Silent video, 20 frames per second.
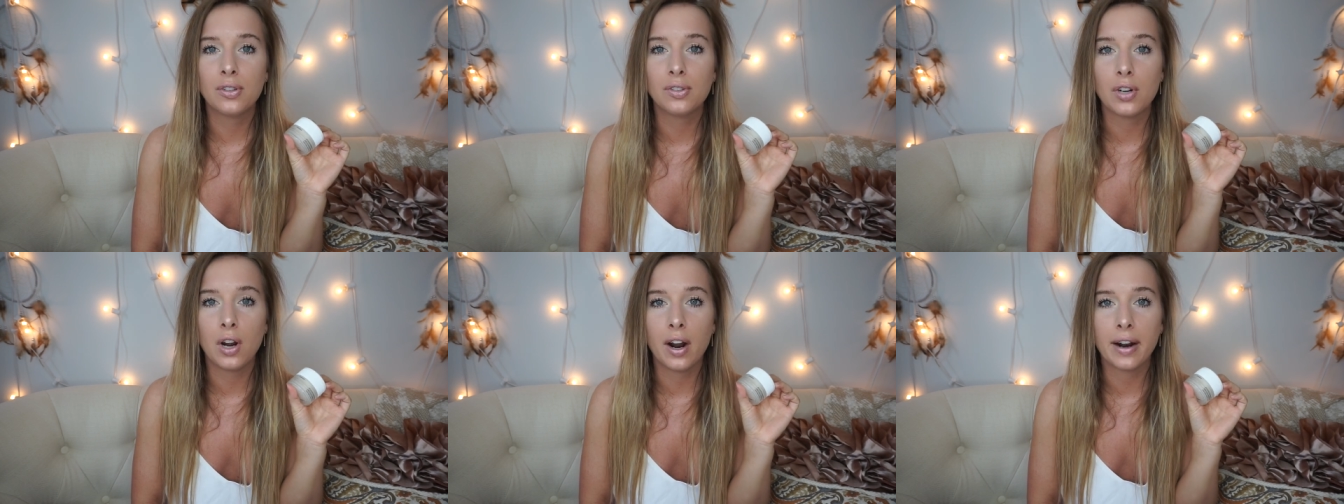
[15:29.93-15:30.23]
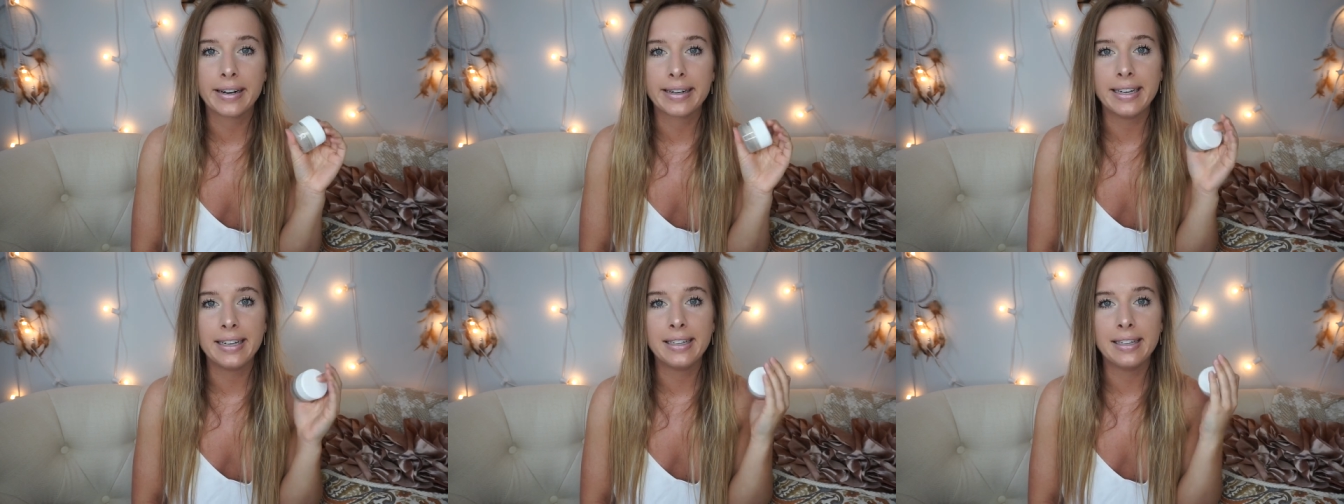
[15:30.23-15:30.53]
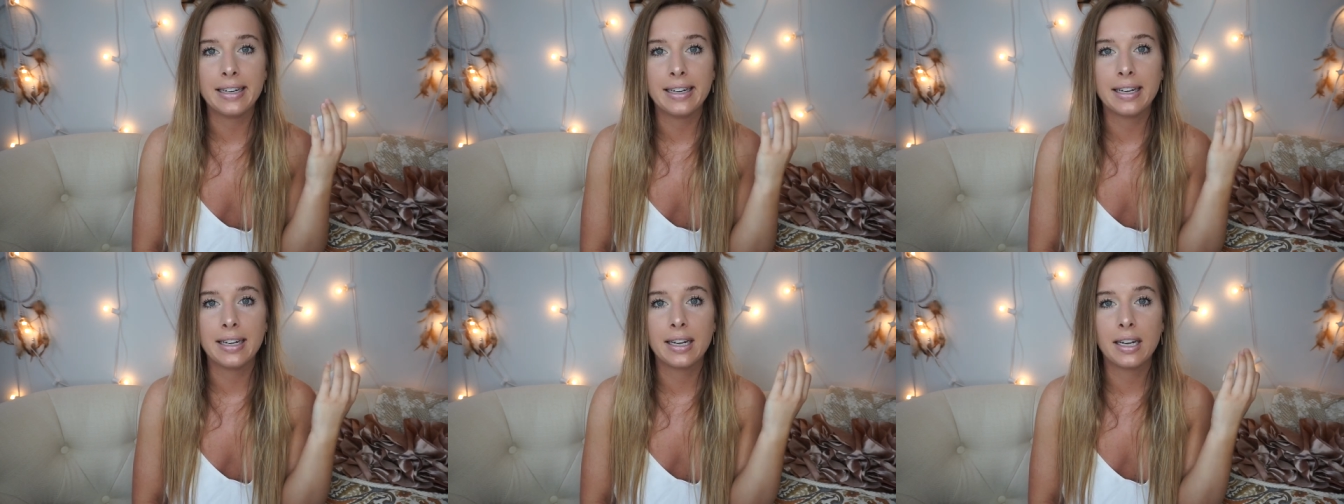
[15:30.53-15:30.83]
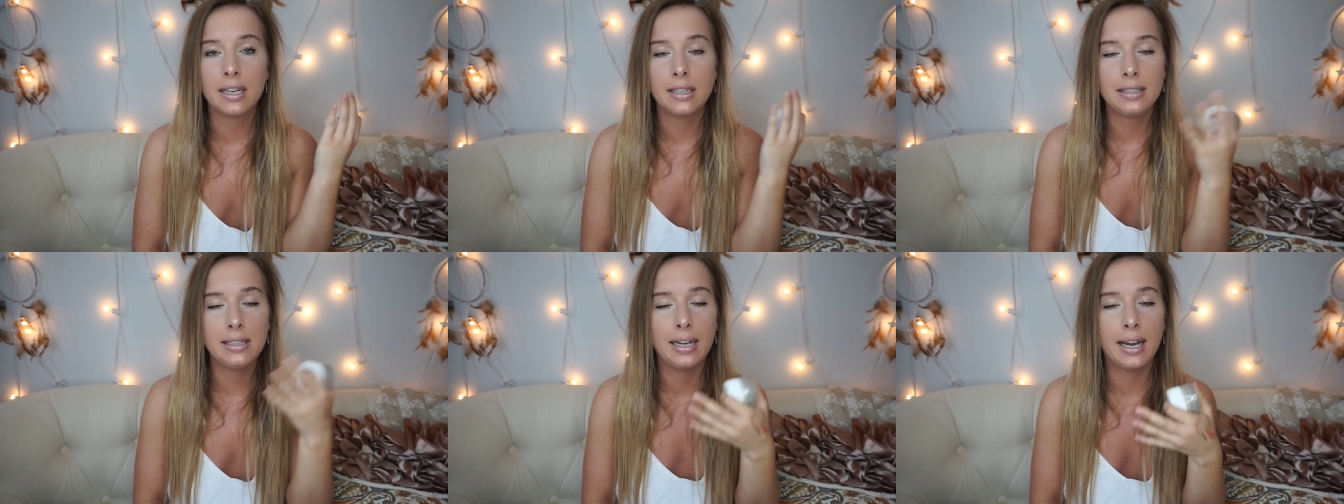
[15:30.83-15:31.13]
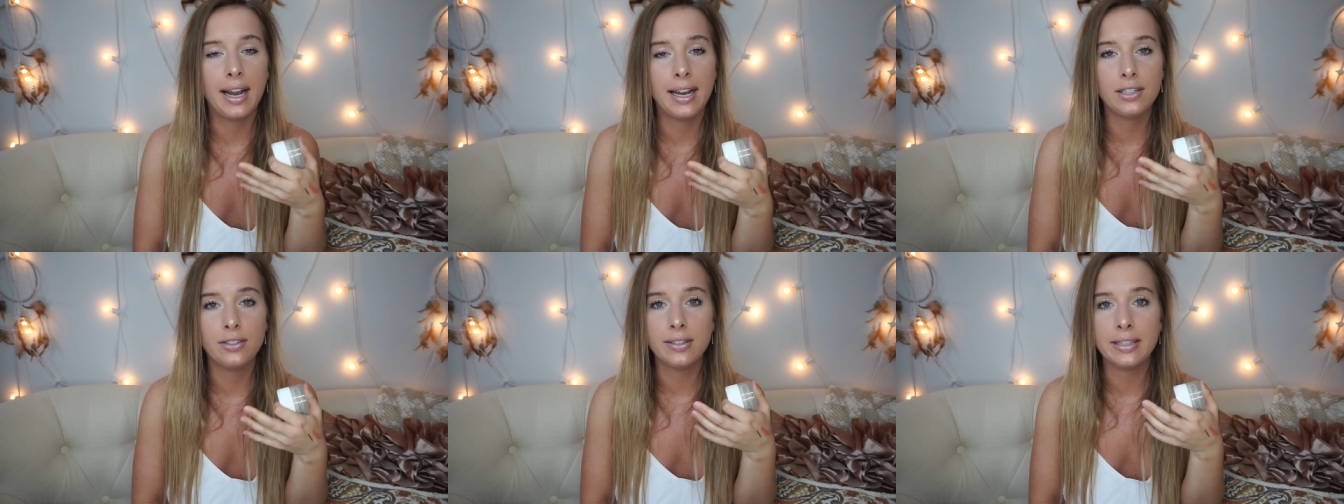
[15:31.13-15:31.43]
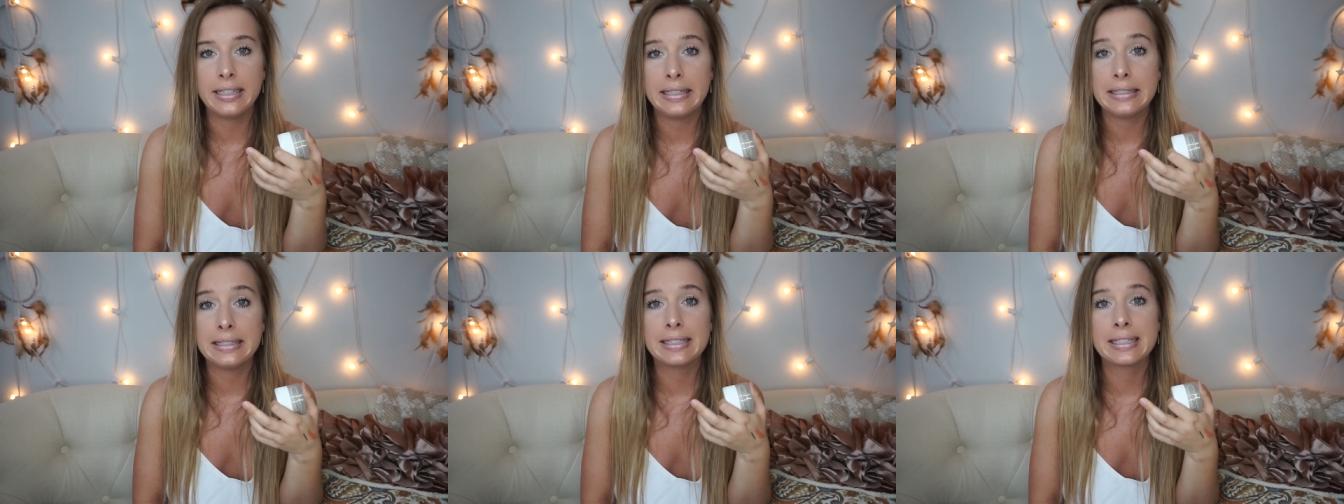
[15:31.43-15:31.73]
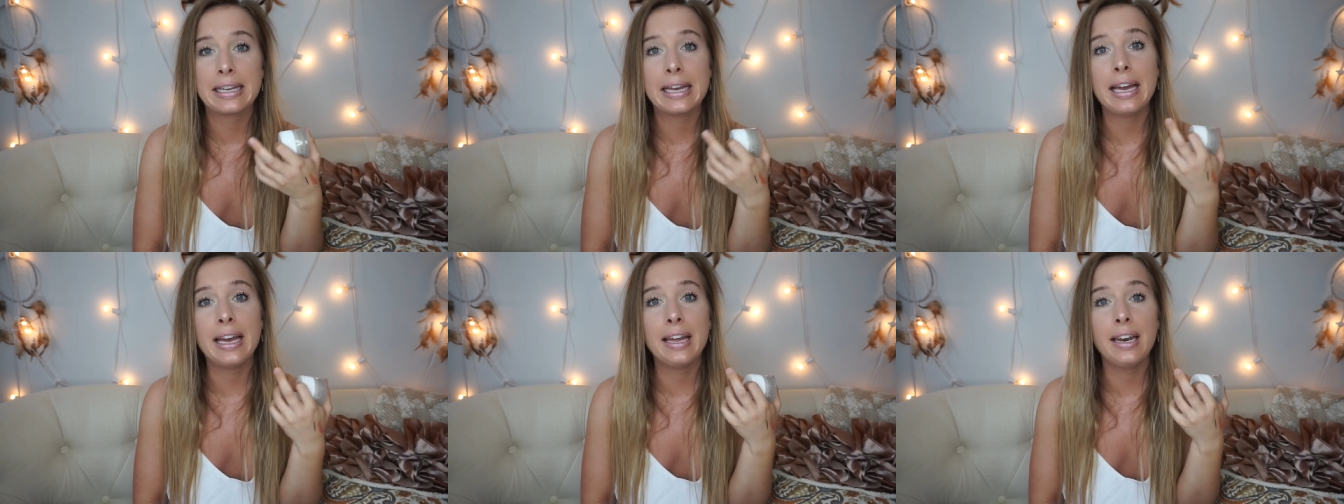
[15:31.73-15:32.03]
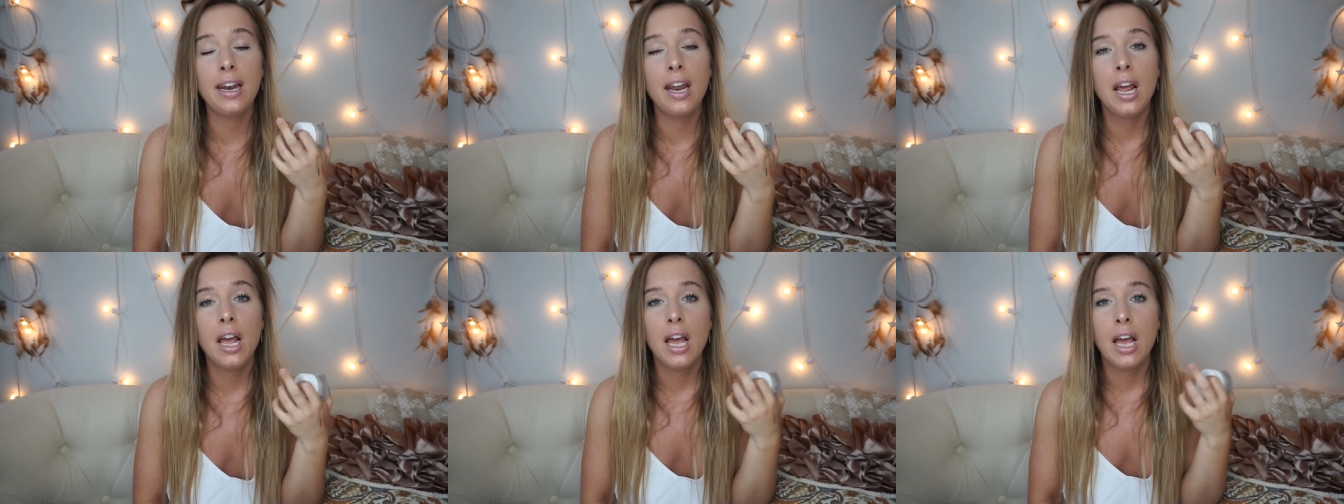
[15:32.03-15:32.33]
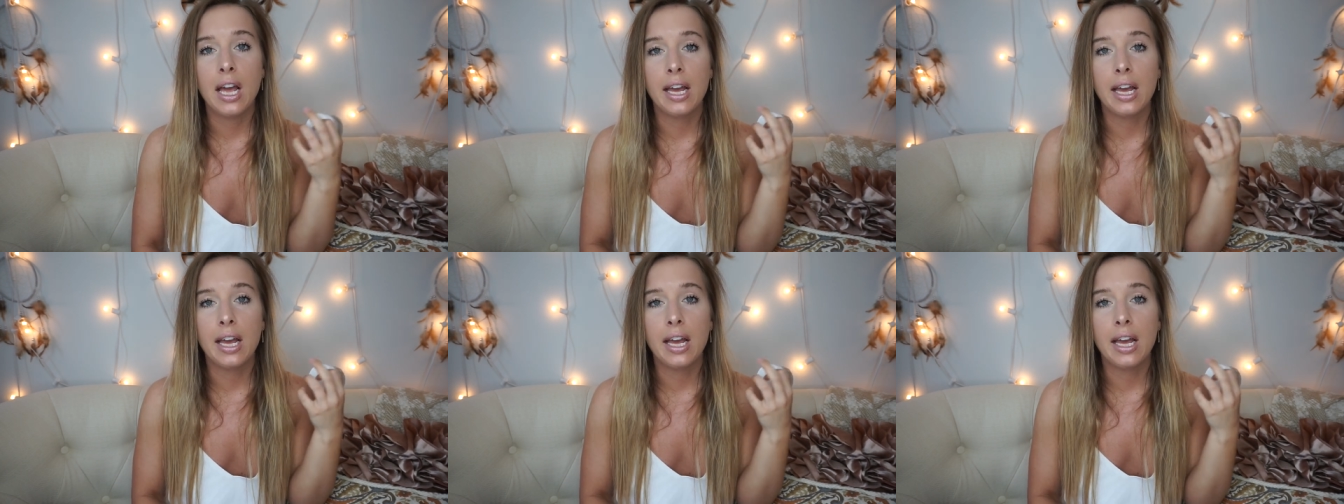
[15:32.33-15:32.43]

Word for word: to target like dehydrated skin